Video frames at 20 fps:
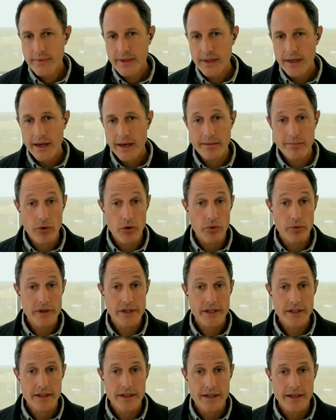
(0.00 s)
and more
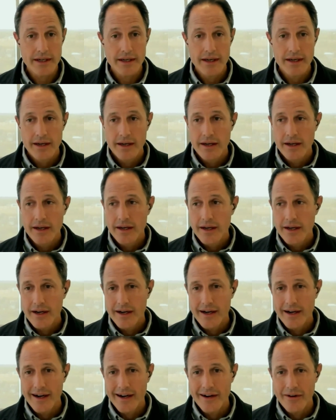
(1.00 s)
recently
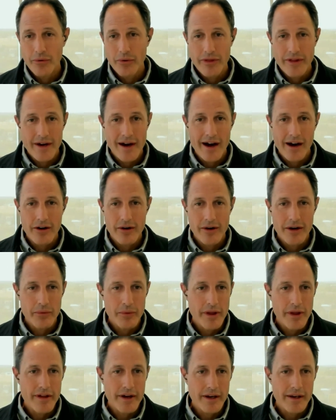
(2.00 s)
uh, with the ira
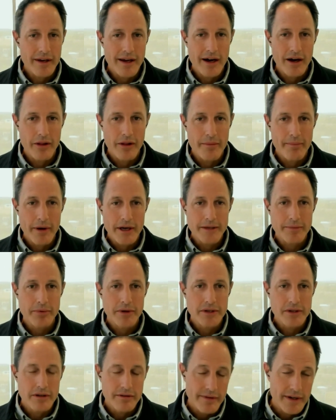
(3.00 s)
we think now the best
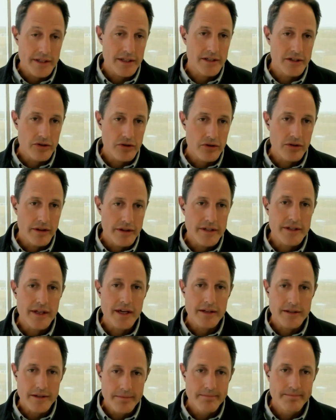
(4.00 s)
place to invest is really in the
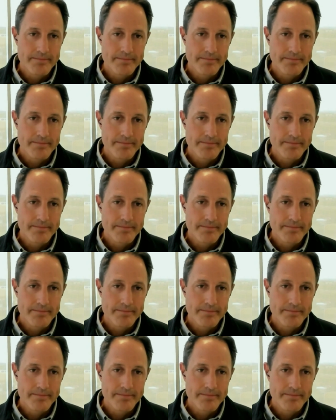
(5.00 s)
states